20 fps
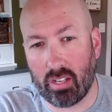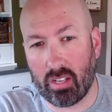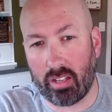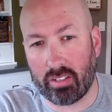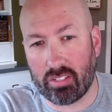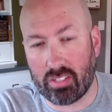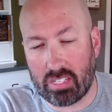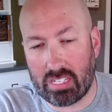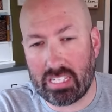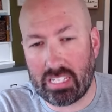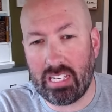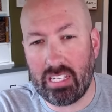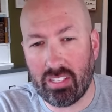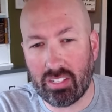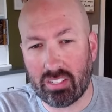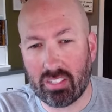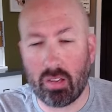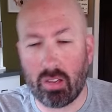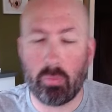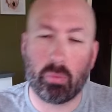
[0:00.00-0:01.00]
a C
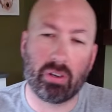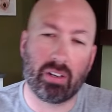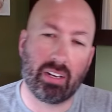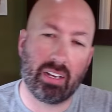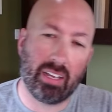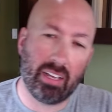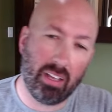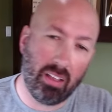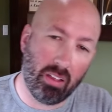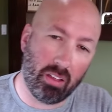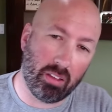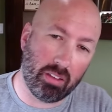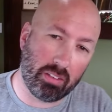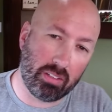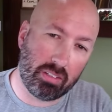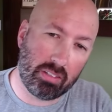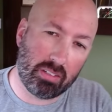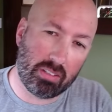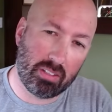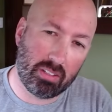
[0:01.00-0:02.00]
somewhere
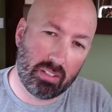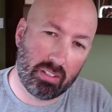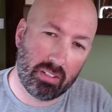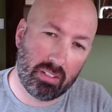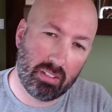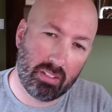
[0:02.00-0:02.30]
else,